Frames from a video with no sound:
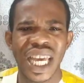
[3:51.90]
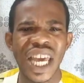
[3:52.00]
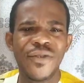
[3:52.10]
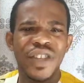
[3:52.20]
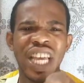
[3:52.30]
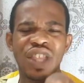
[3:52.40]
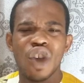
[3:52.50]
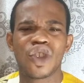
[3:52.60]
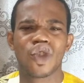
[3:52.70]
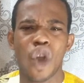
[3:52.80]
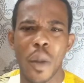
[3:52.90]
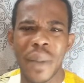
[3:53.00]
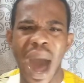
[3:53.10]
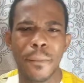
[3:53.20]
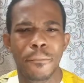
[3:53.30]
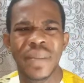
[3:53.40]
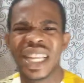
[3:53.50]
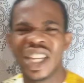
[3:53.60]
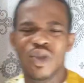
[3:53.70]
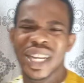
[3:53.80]
If Jesus come and
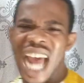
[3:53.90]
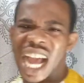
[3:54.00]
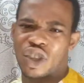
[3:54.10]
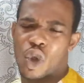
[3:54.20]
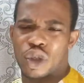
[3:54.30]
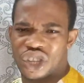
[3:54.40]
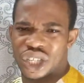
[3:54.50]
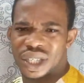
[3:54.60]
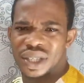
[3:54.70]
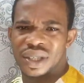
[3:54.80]
meet you in that church,